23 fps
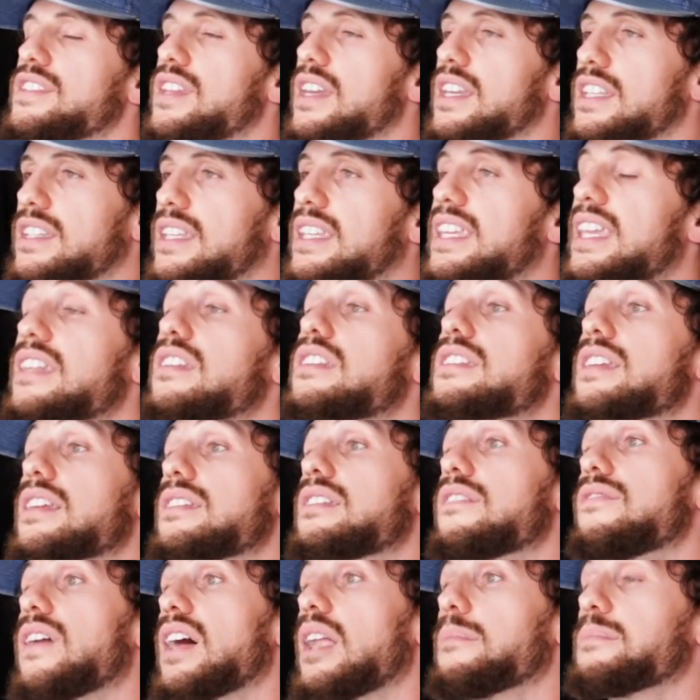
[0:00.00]
to get to
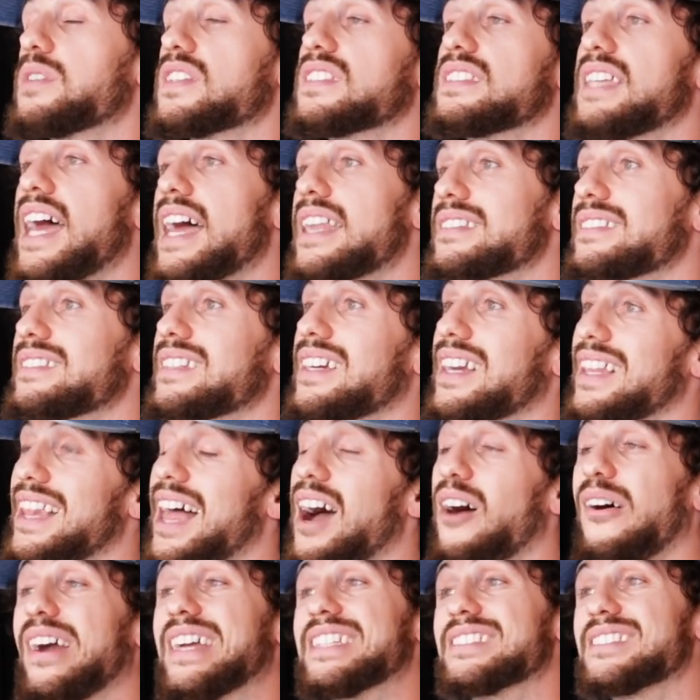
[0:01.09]
develop the status and the
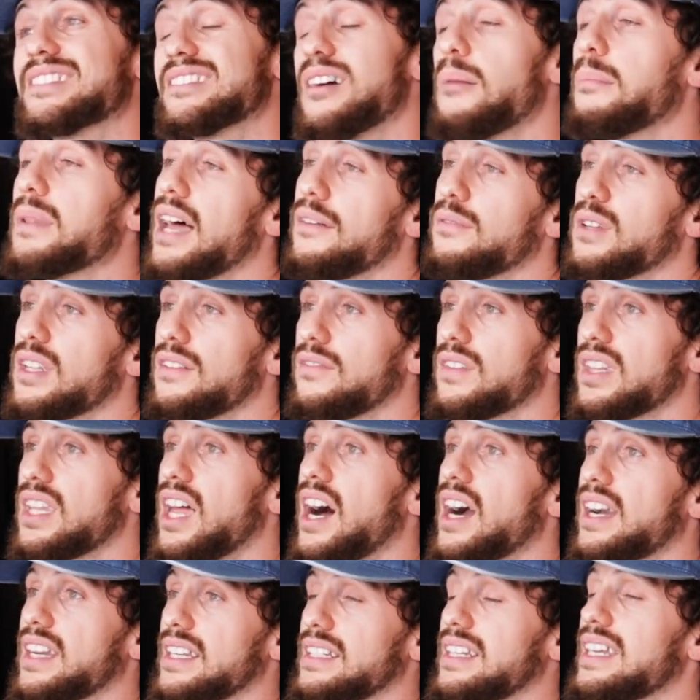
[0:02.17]
clout, and some level of
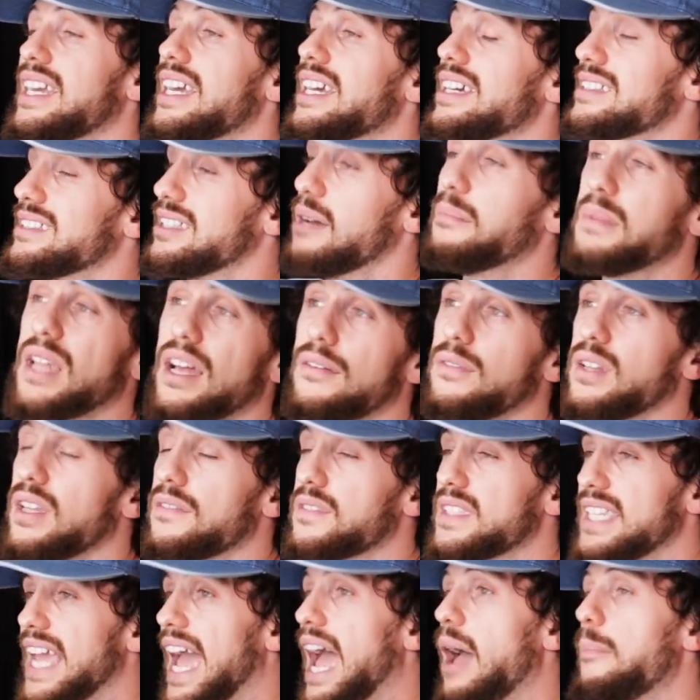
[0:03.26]
luck and some level
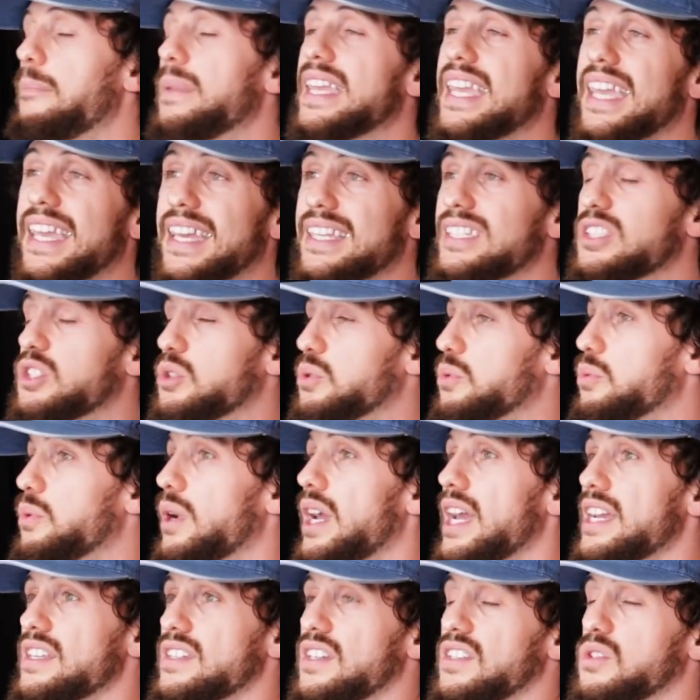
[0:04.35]
of tapping into
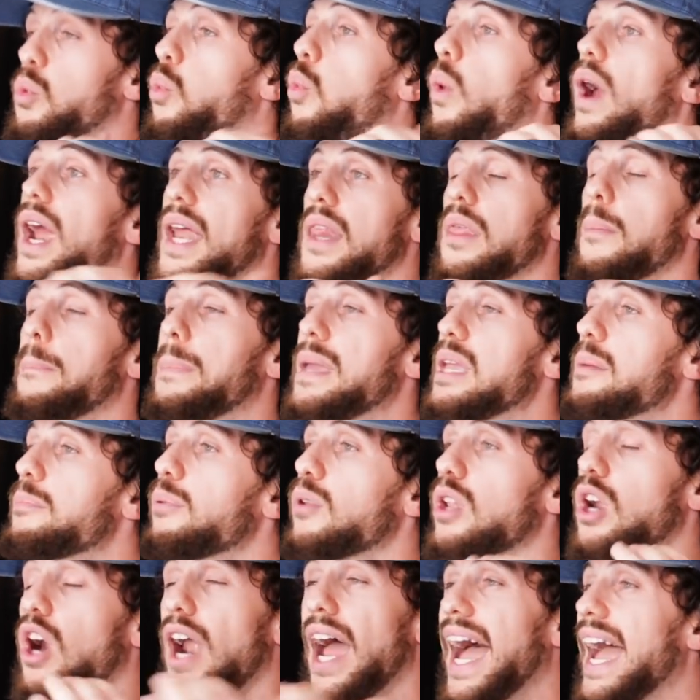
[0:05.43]
just where the
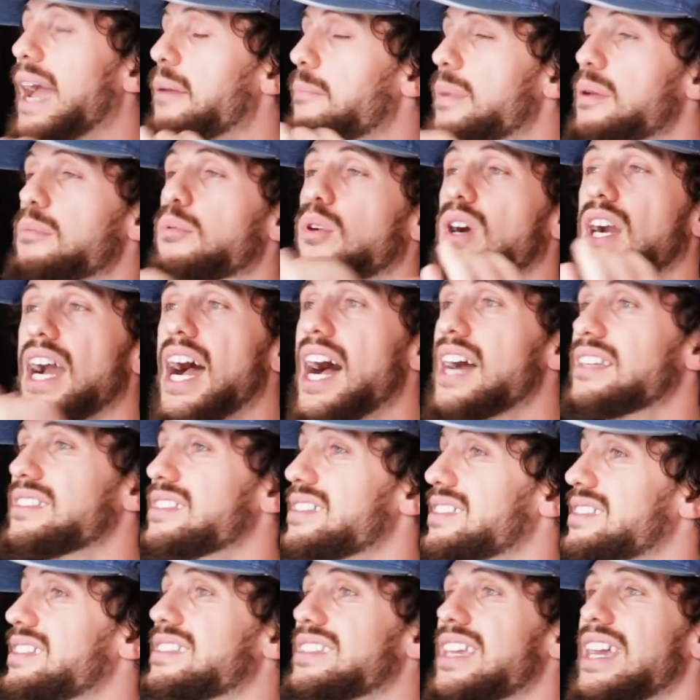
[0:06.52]
people are at and people
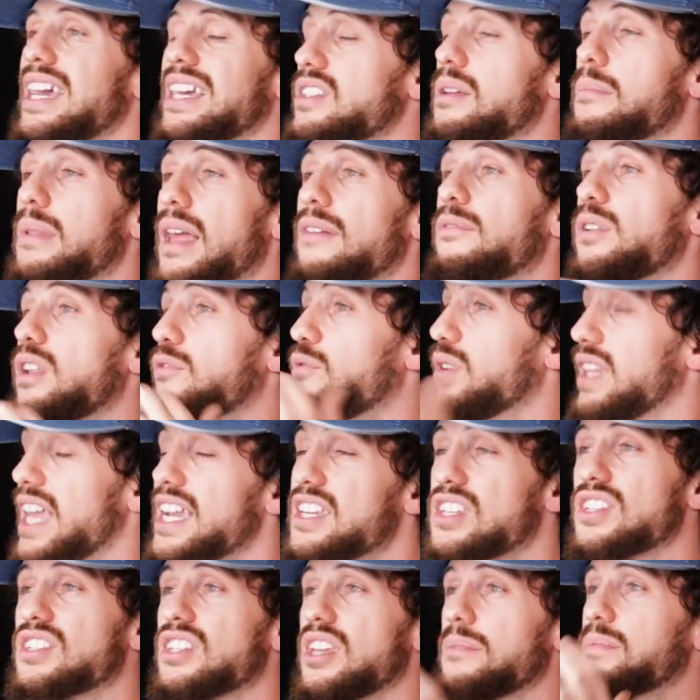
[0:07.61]
consciousness, some level of
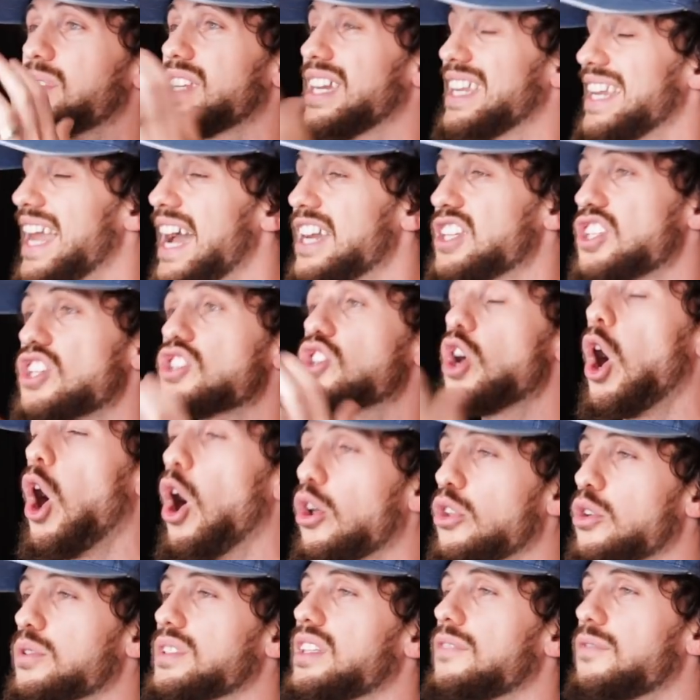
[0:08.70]
relationships, connections,
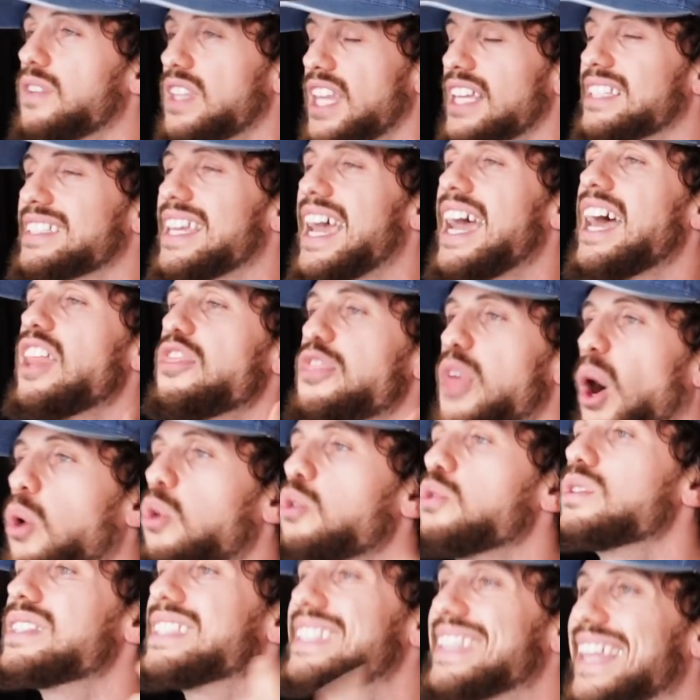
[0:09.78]
all those different things.
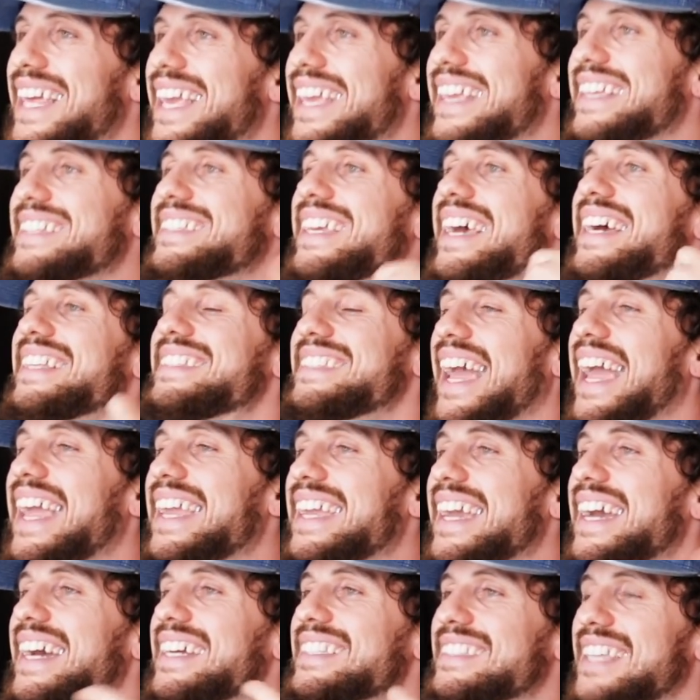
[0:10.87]
Those things
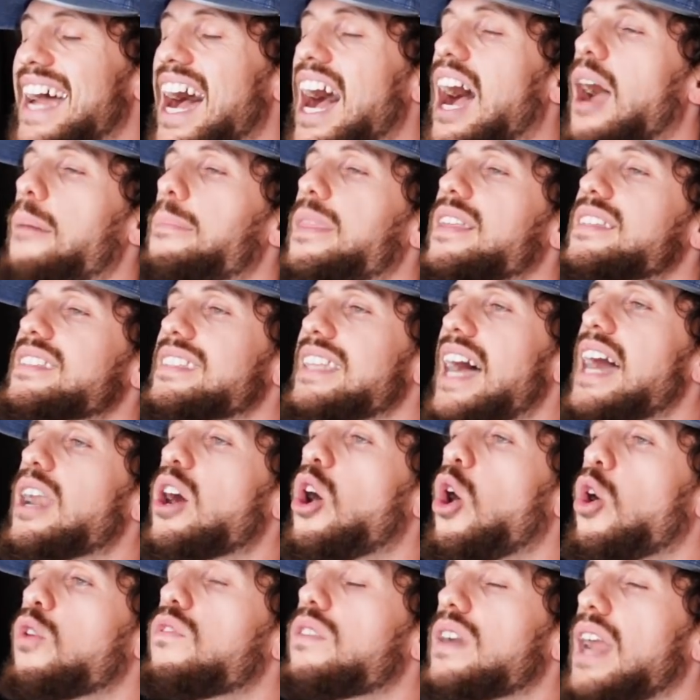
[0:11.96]
take time. It's not
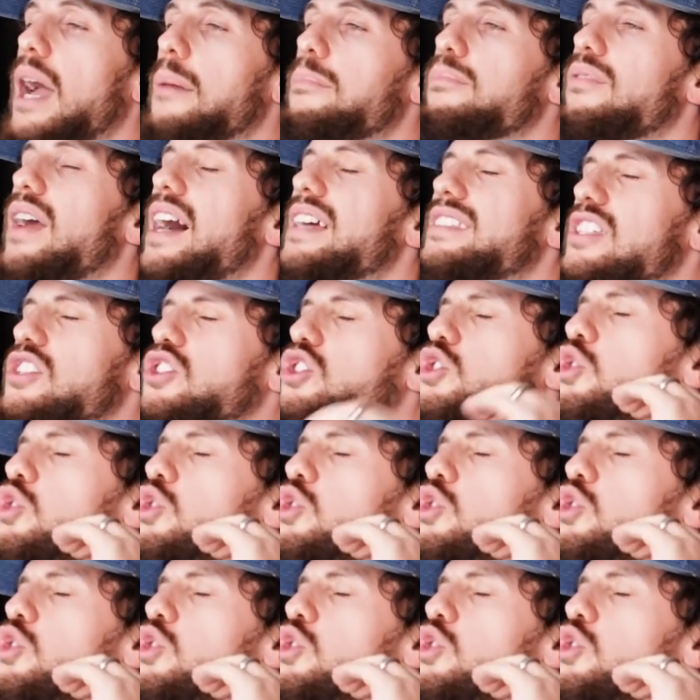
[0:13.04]
an overnight process.